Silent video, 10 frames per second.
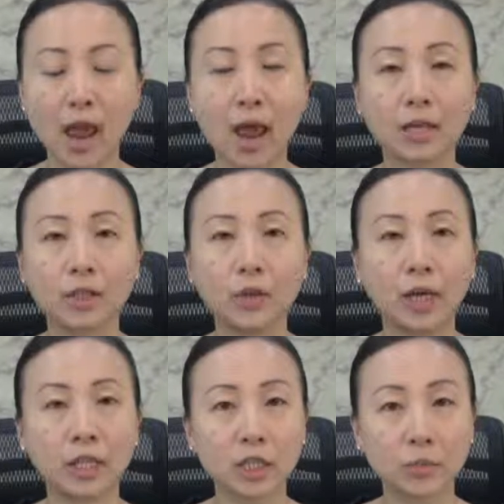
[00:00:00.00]
as you
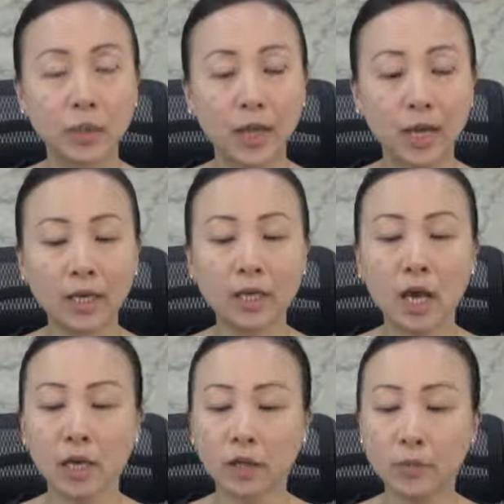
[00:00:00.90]
explain
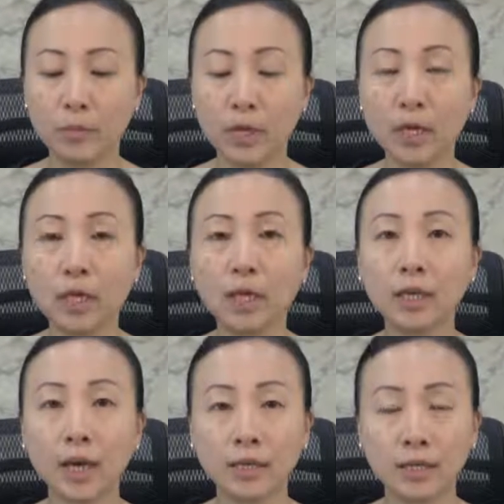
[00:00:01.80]
the meaning
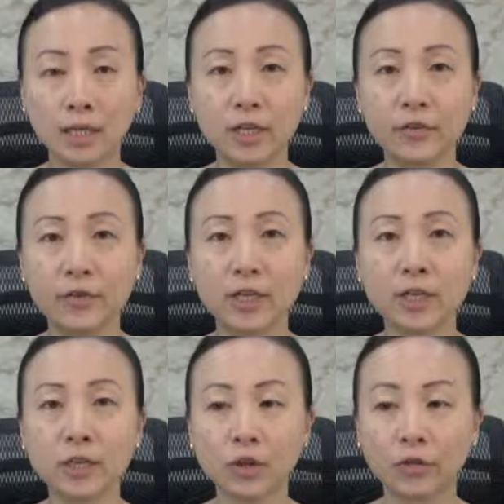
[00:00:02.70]
and
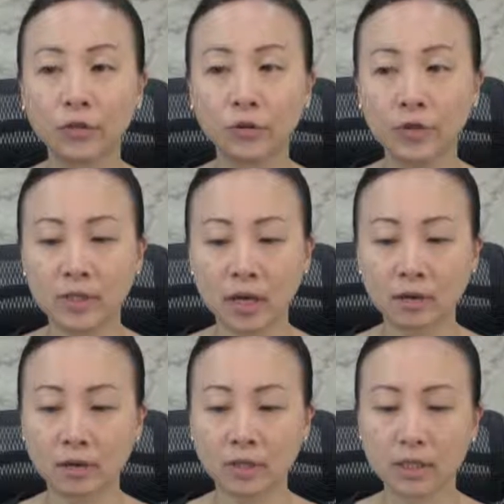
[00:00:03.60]
significance of your
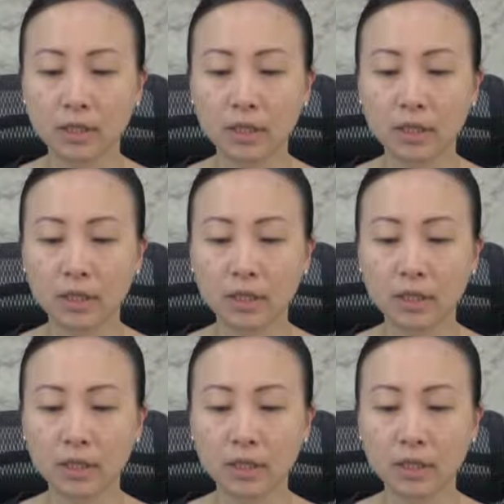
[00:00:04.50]
results.